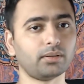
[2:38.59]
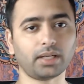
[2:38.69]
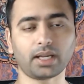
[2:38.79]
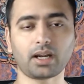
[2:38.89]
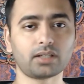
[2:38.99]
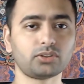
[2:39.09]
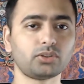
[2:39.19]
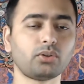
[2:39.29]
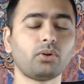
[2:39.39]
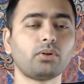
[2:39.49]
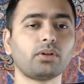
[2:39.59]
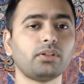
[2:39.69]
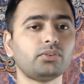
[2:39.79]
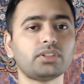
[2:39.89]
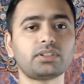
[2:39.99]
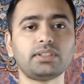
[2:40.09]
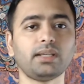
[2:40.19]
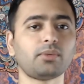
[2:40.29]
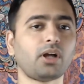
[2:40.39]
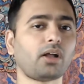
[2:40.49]
Eckhart Tolle, you just
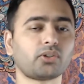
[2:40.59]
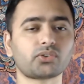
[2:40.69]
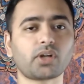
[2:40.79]
name the authors.